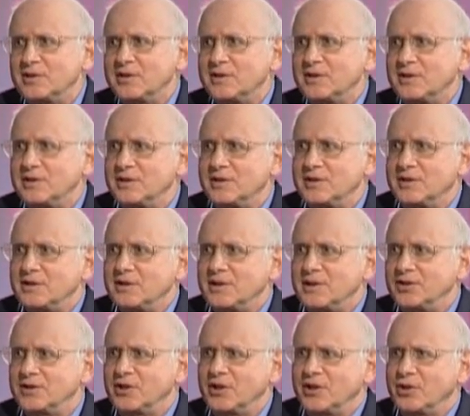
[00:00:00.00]
Right.
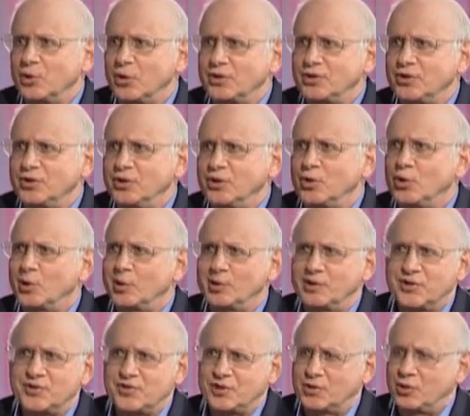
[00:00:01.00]
And tell you what to do, or
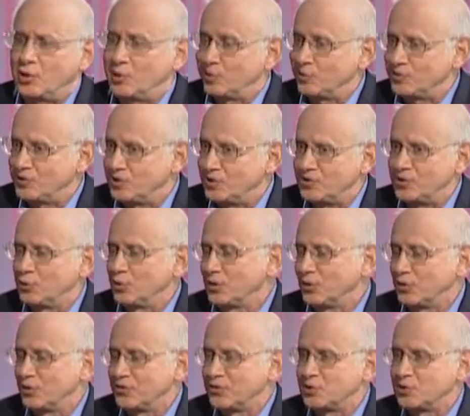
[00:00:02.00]
unless the car is just doing all the